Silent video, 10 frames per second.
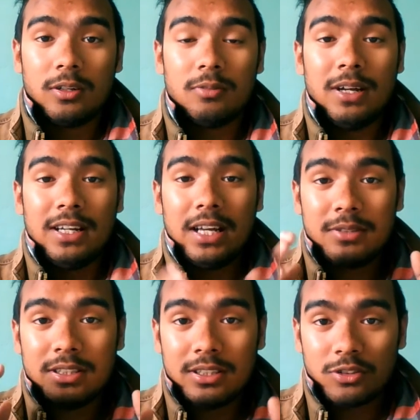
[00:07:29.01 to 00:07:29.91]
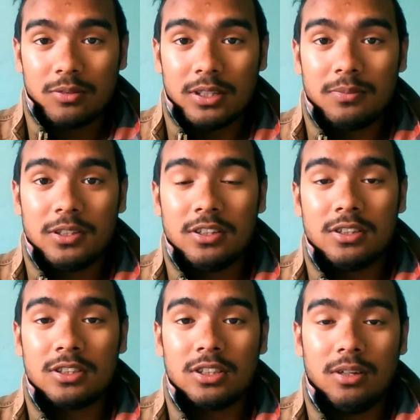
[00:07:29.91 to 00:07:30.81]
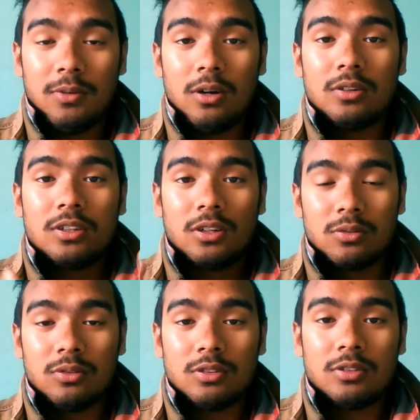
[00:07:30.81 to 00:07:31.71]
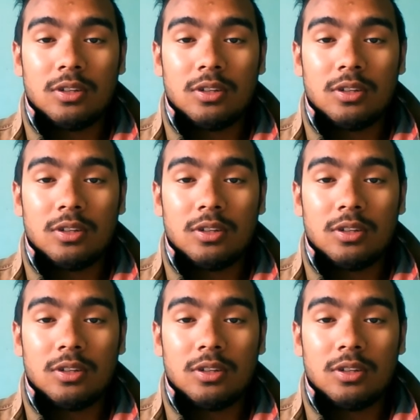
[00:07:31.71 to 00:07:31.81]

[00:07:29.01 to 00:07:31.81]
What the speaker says: You might have seen so many videos about the root,